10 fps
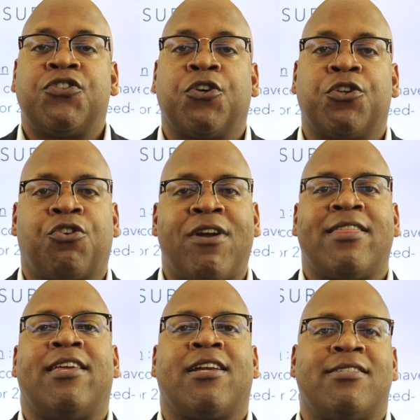So the
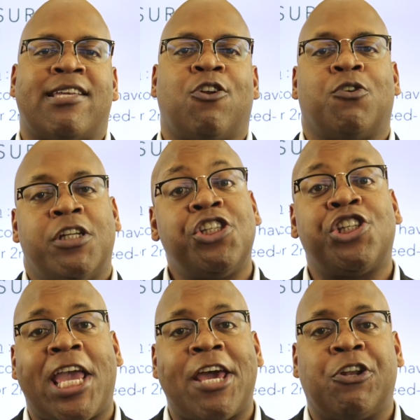great thing is that on this
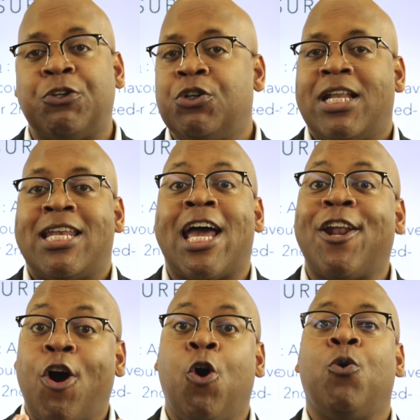channel,
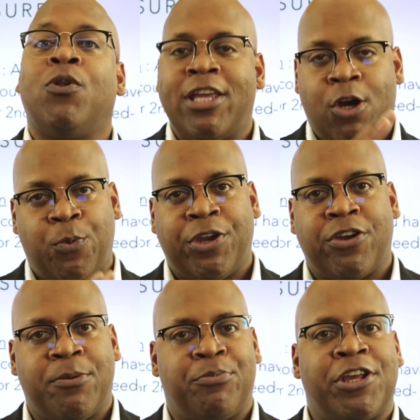not only are we
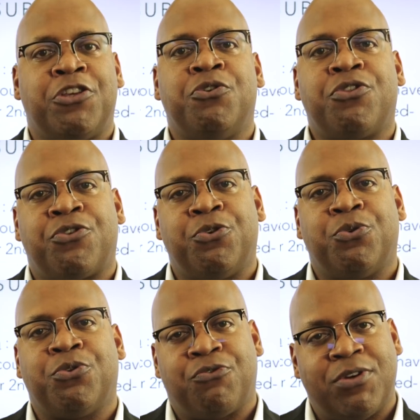going to bring you
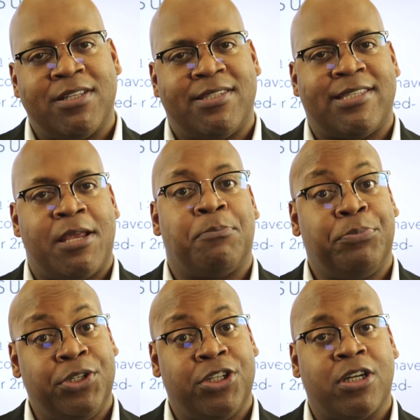through the real estate
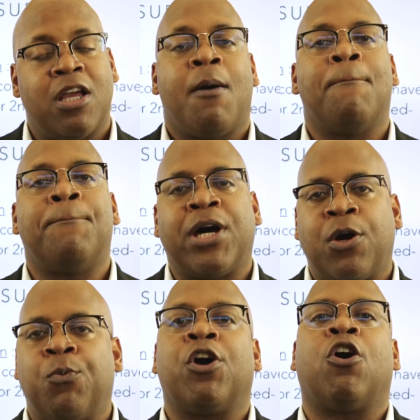book,
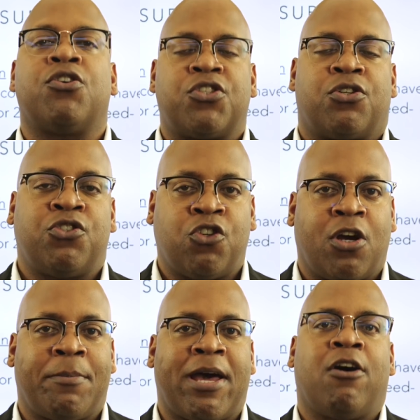but we're also going to
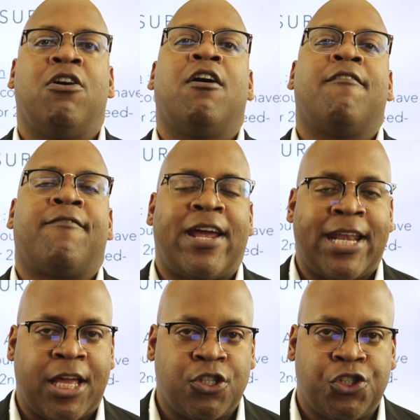talk about
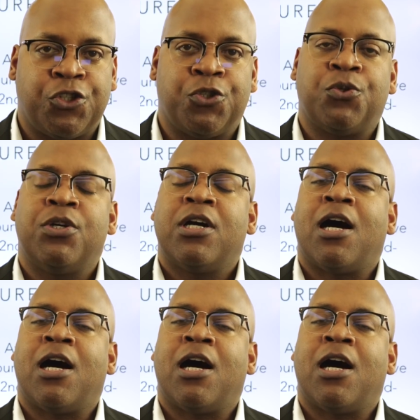financial